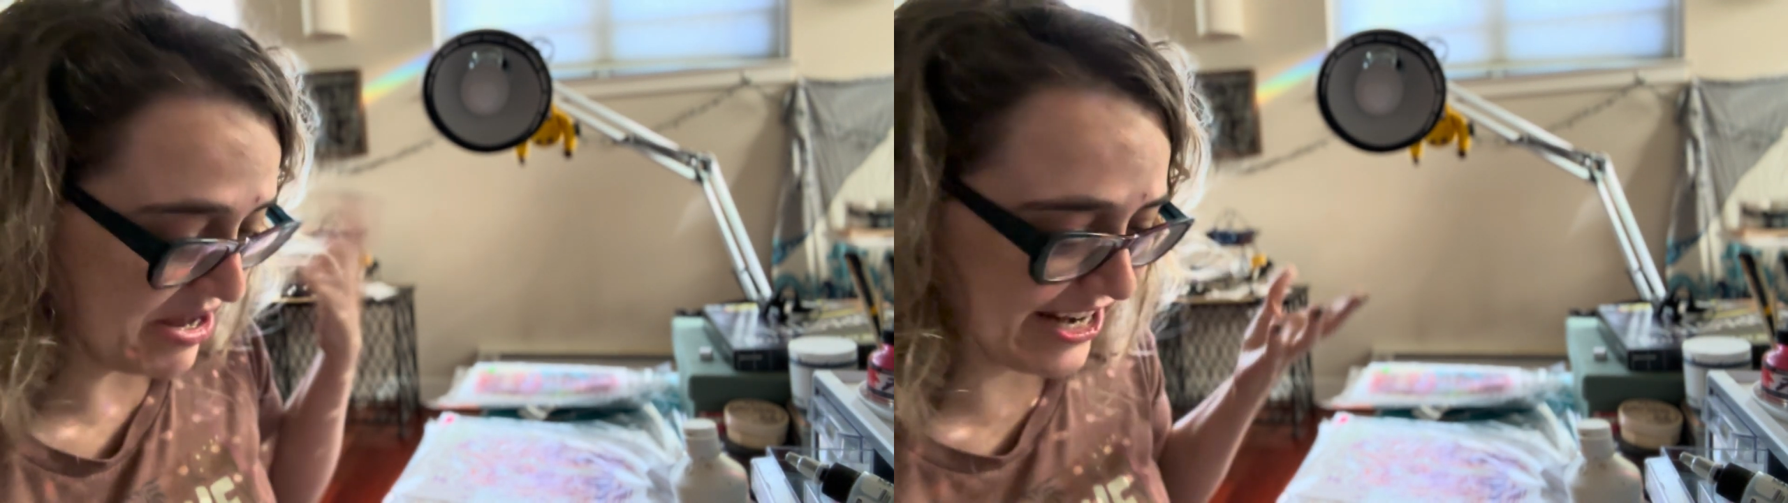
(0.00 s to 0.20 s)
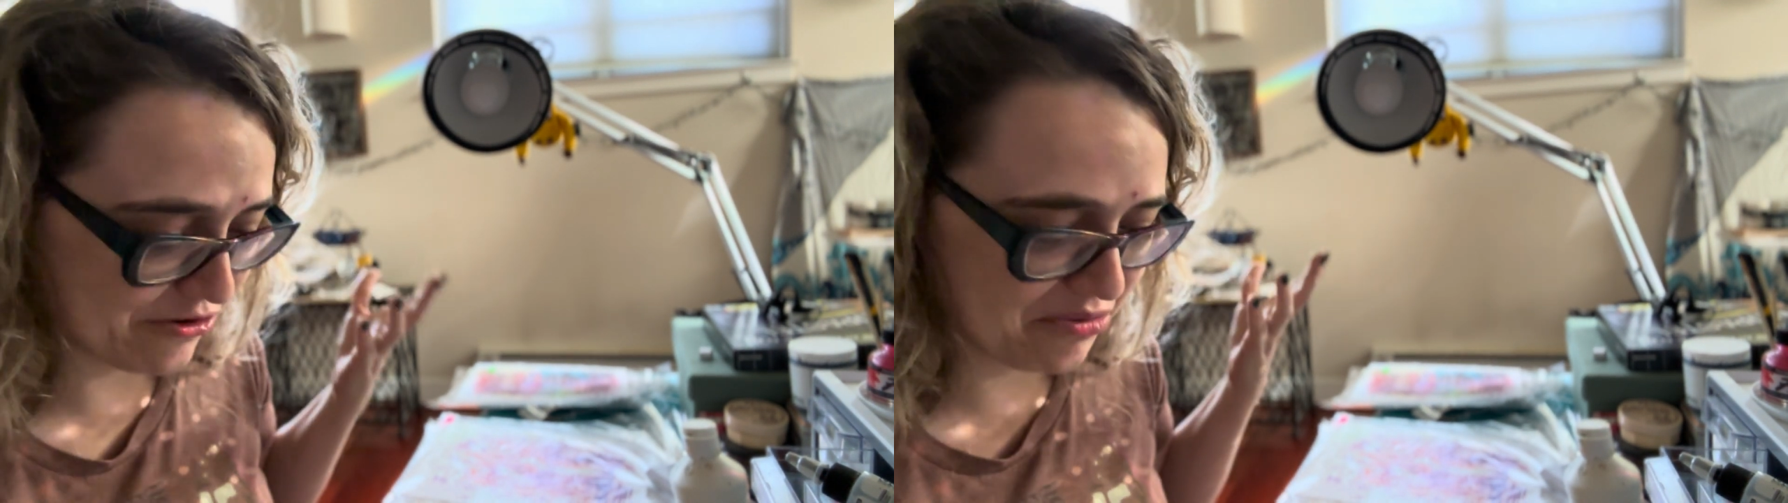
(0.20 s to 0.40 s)

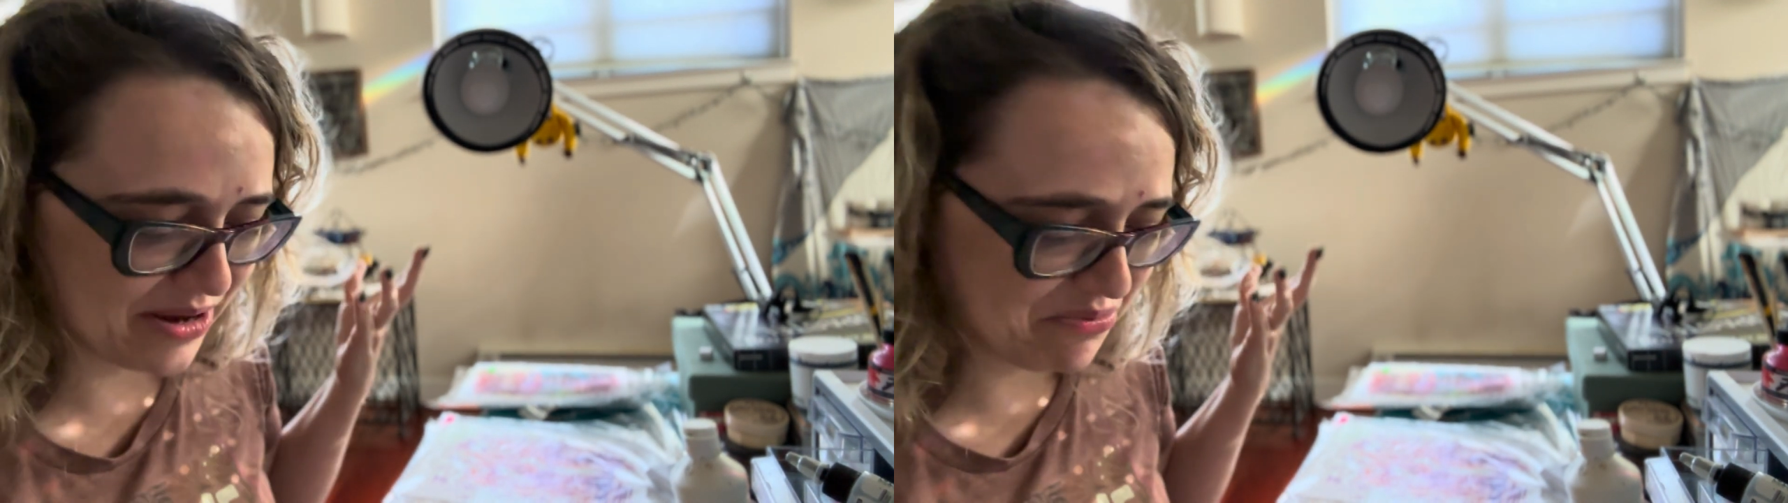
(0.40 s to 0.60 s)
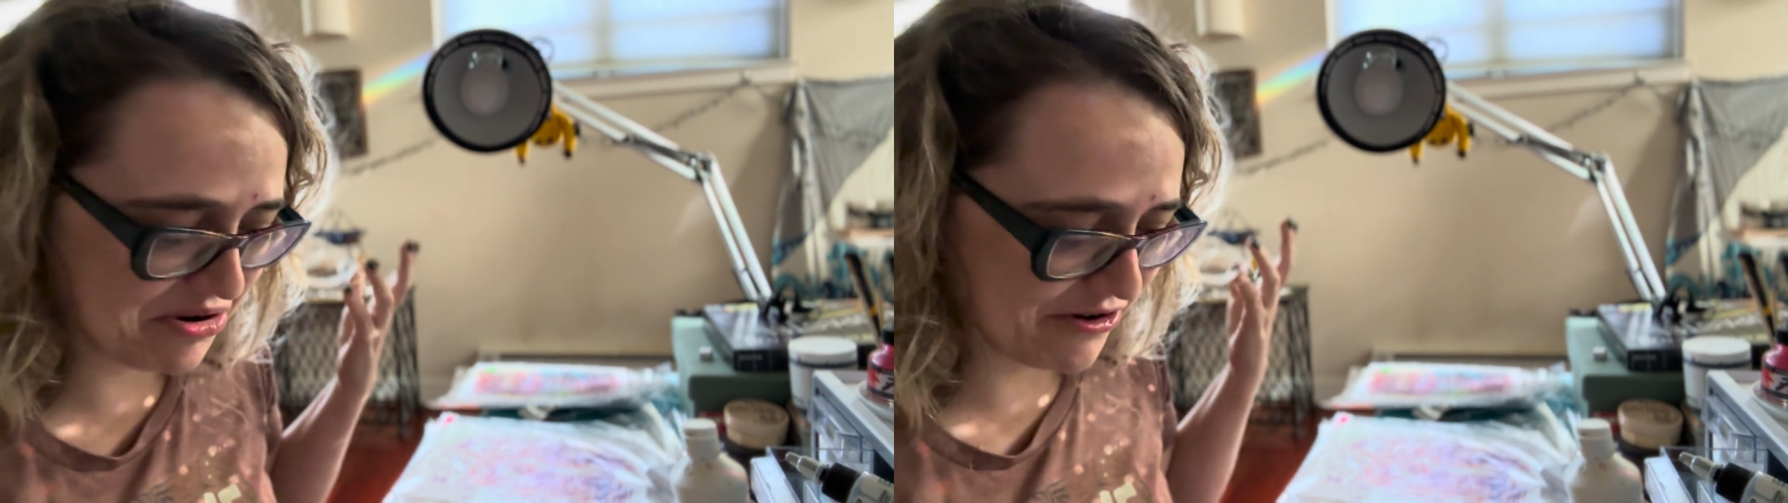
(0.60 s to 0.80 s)
to
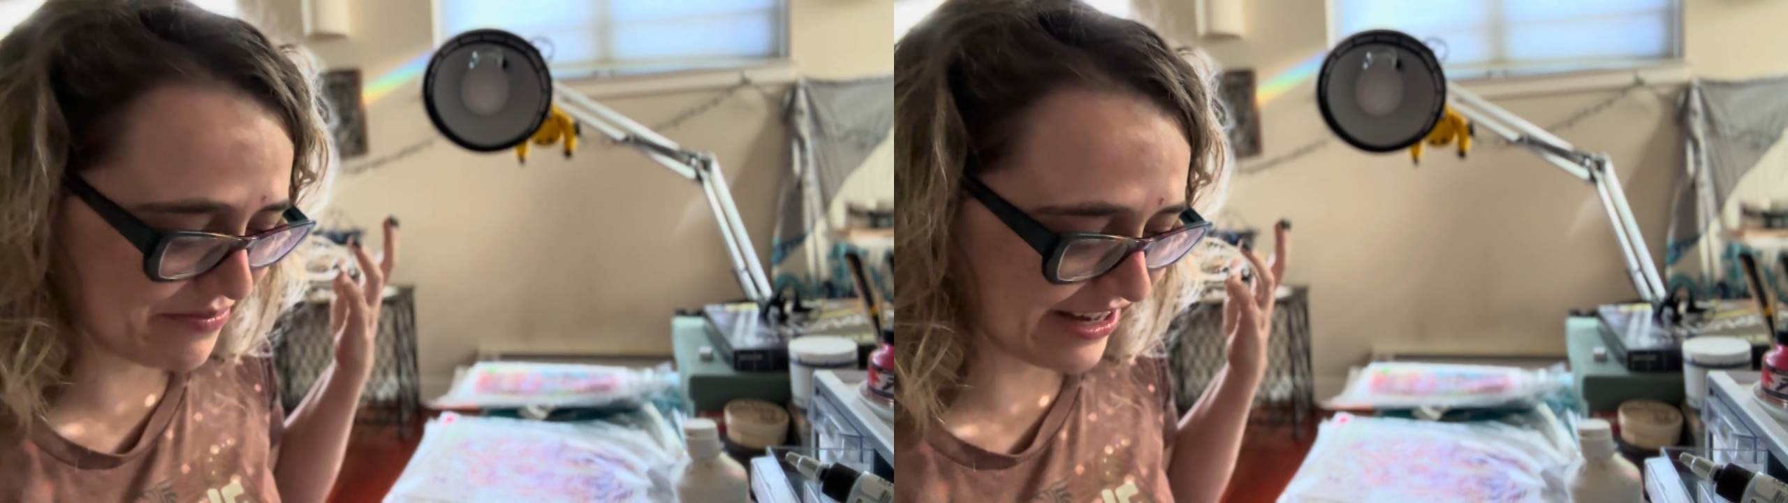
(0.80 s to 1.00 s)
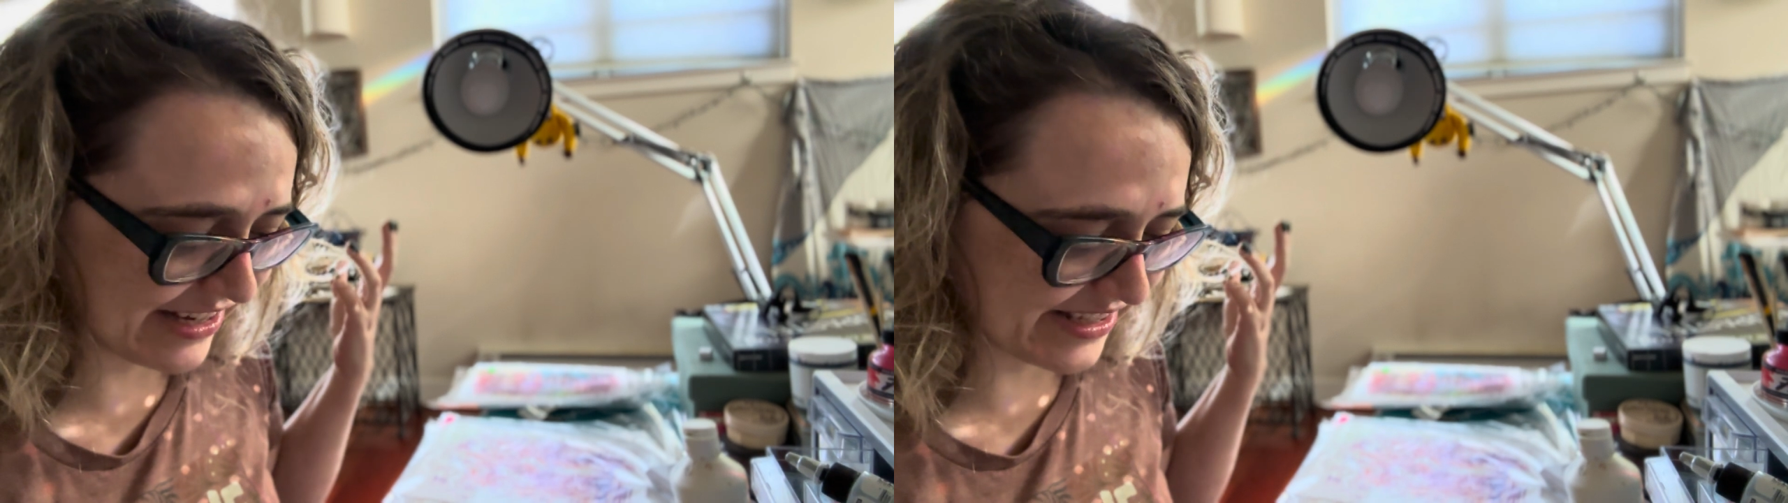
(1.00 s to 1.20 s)
remember,
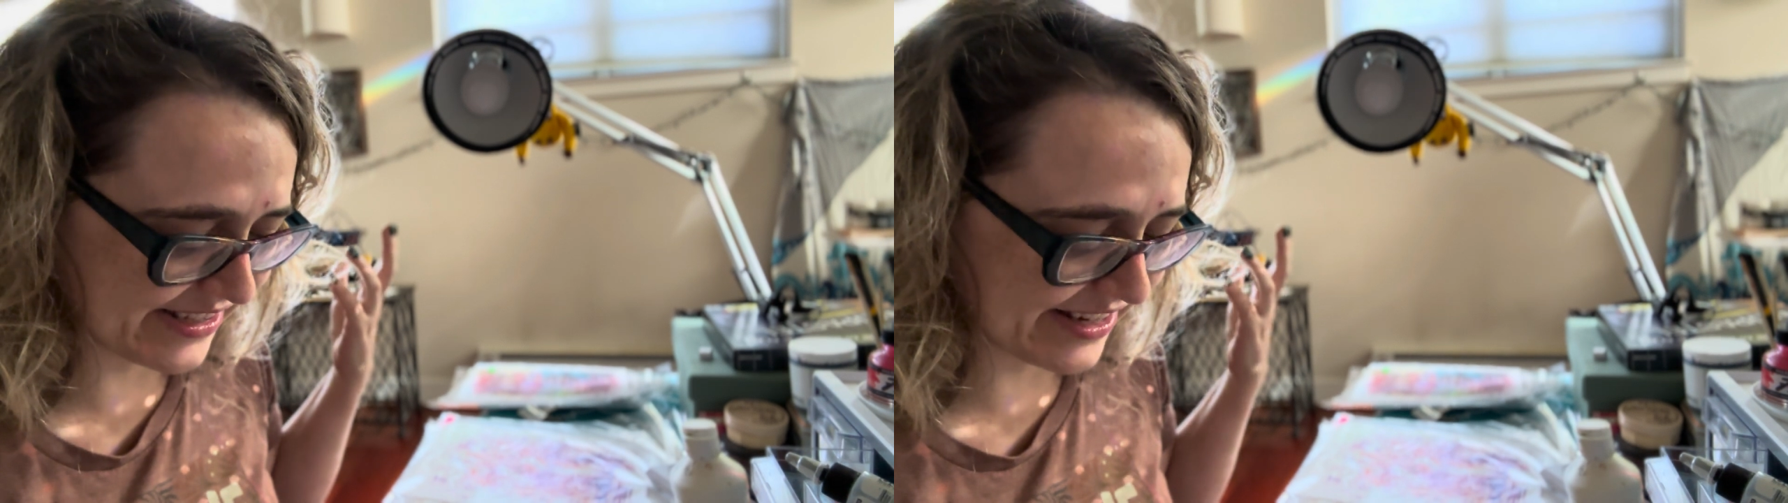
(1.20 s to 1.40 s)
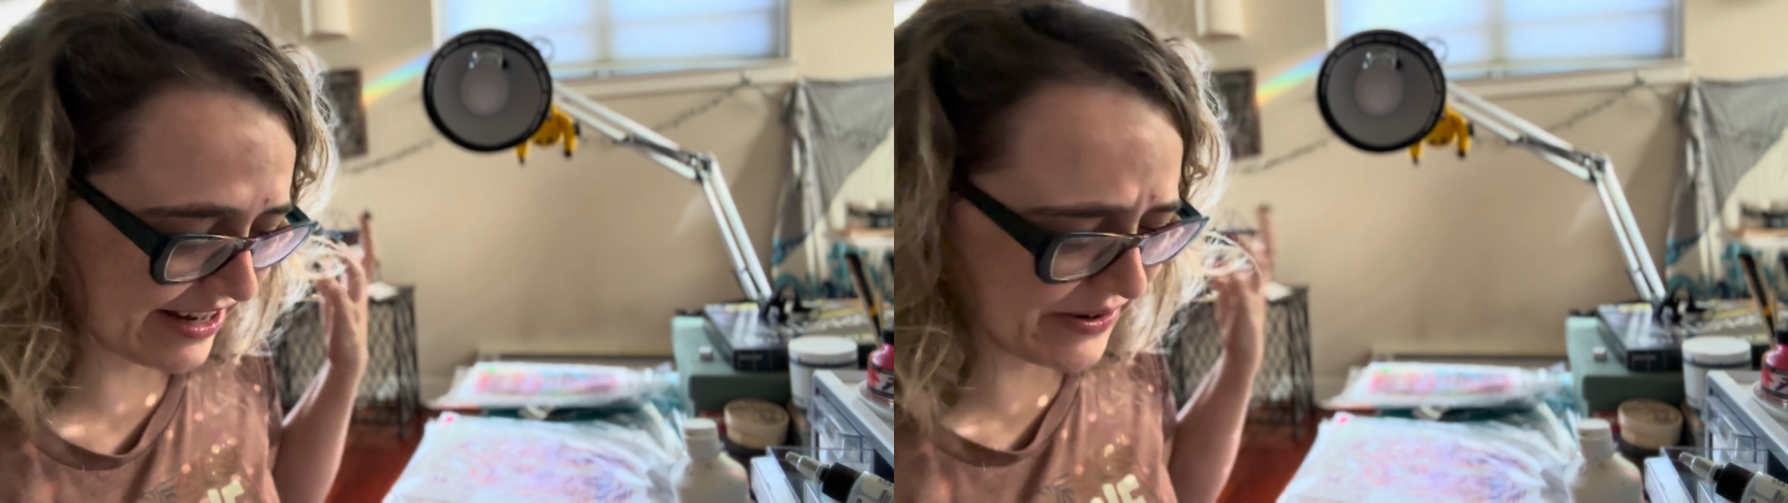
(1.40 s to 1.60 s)
because
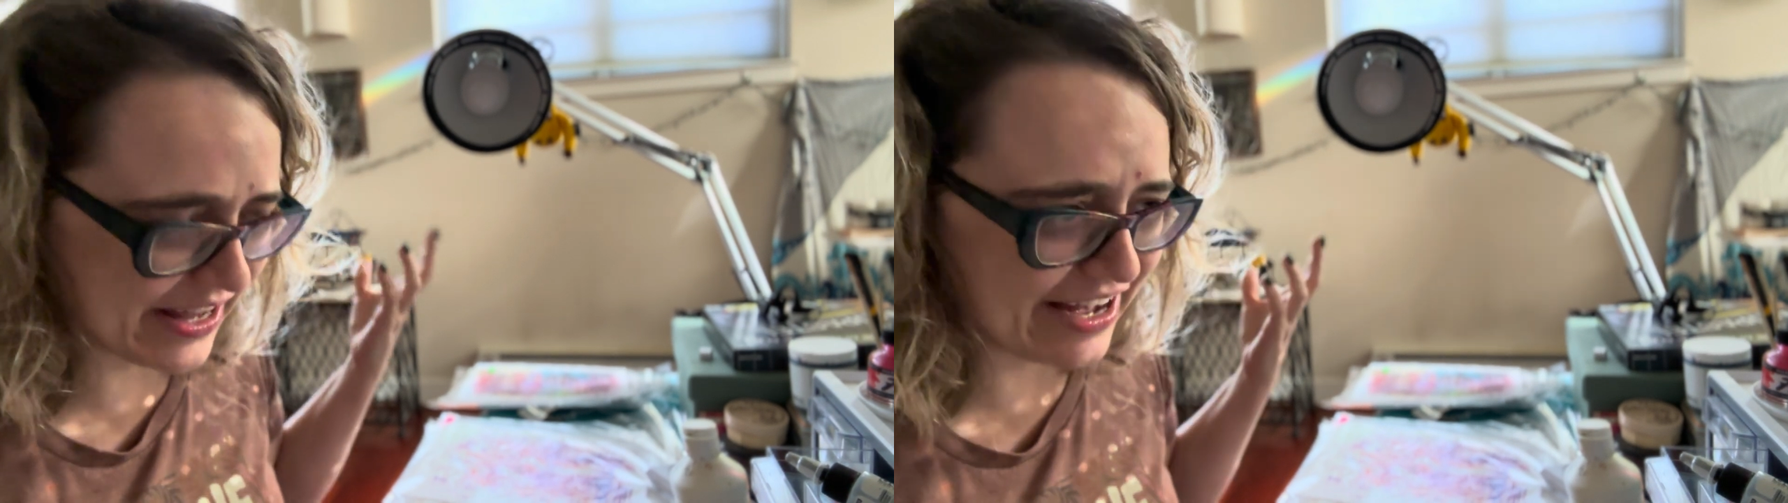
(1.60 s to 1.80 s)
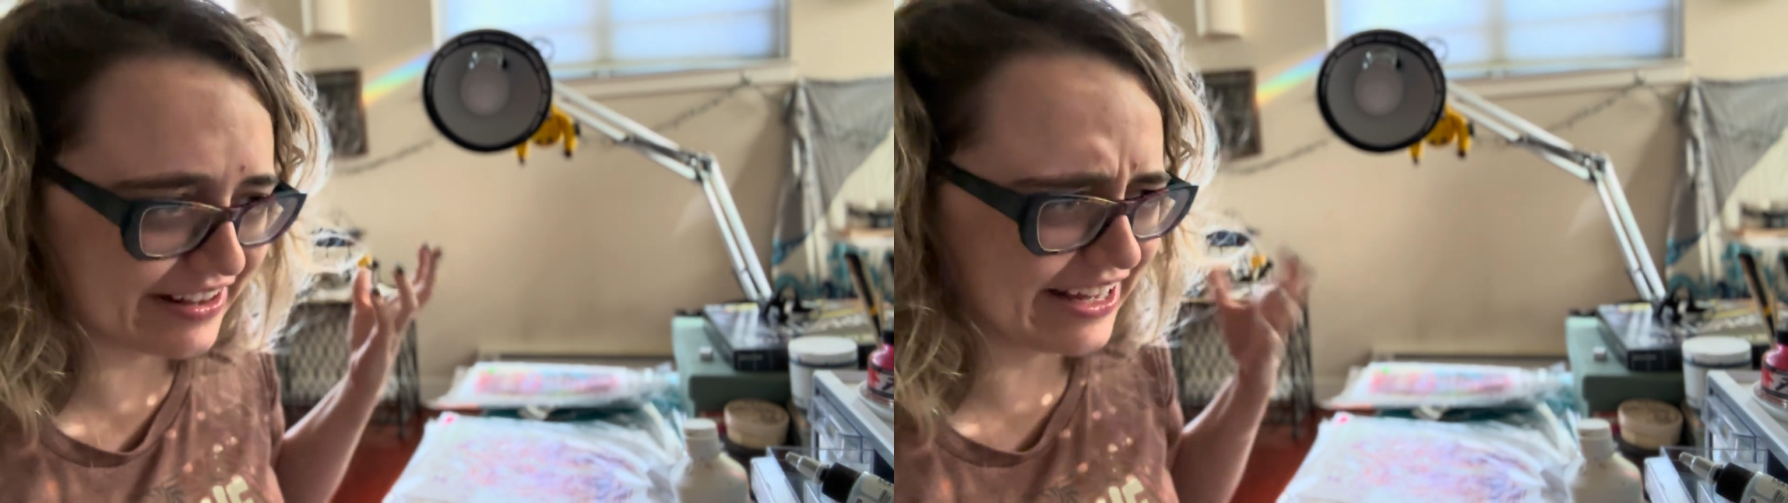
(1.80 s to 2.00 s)
it's like, oh
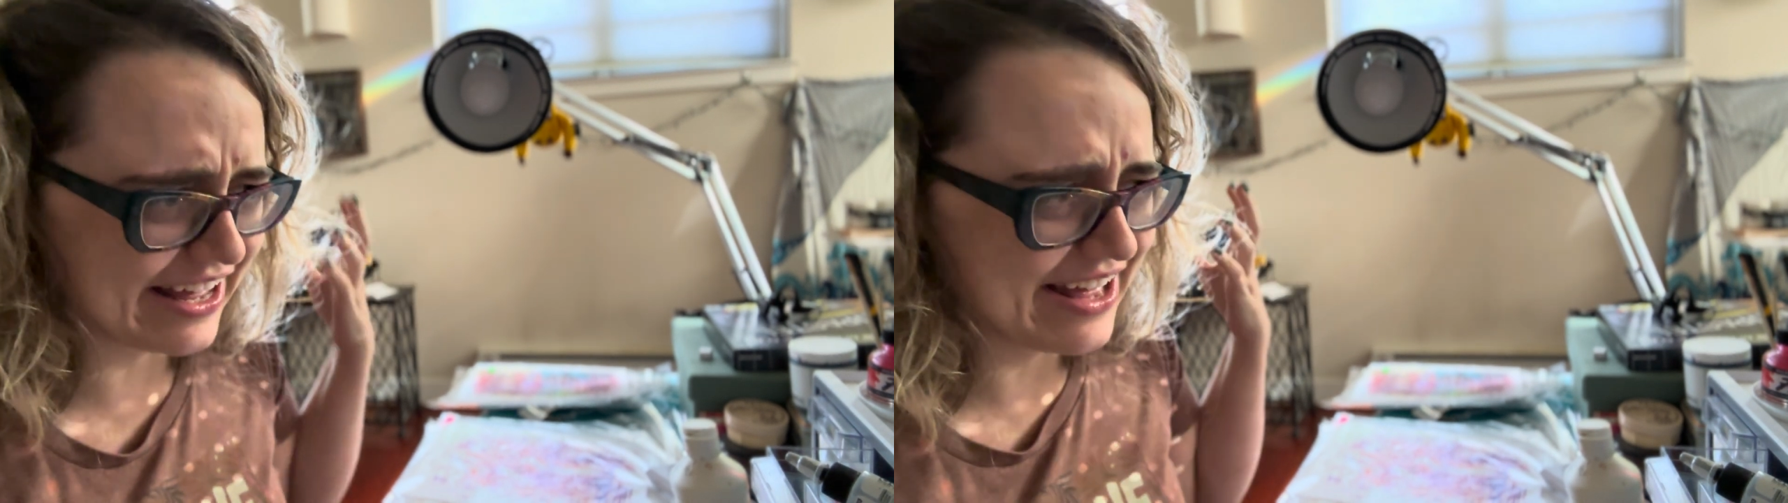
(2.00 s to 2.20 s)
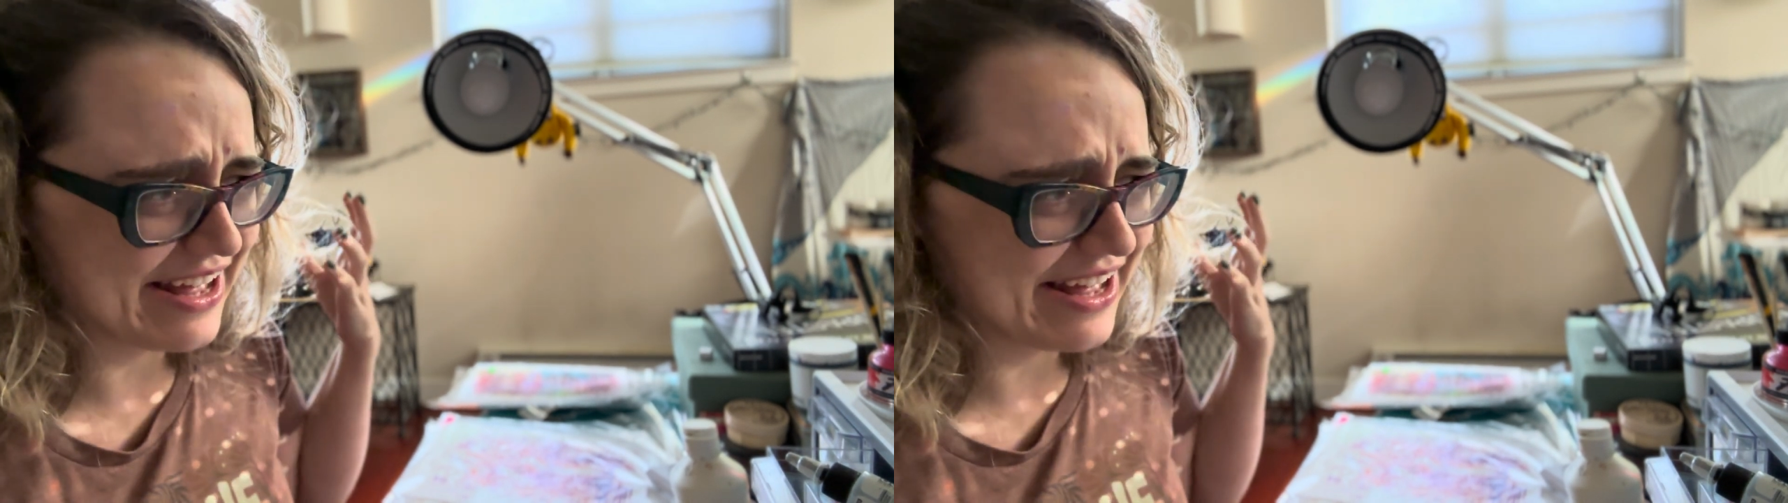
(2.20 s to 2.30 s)
yeah, like